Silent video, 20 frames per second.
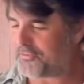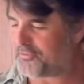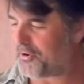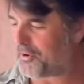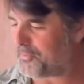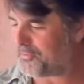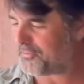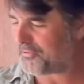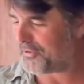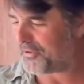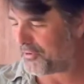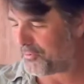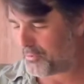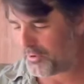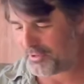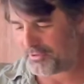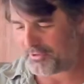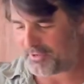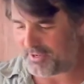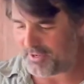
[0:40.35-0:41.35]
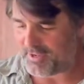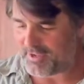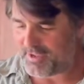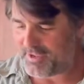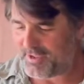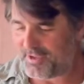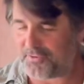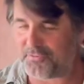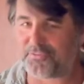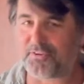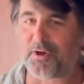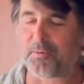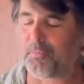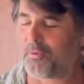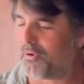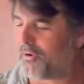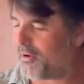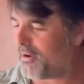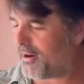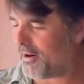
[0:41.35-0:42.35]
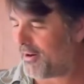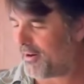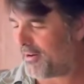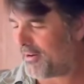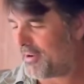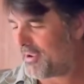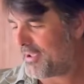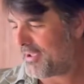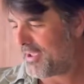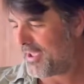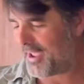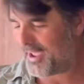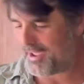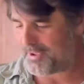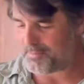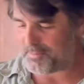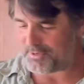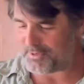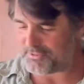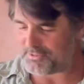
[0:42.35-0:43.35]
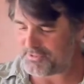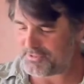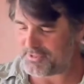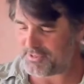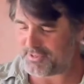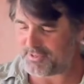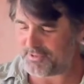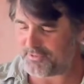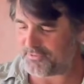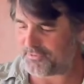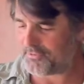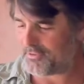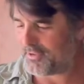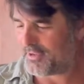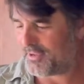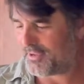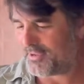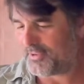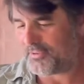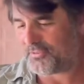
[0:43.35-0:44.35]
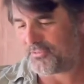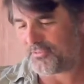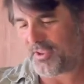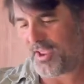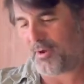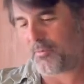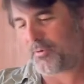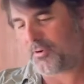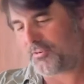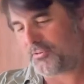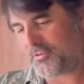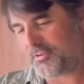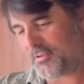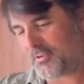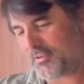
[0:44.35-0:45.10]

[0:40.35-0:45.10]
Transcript: So I'm just going to quickly assemble our ham and cheese sandwich.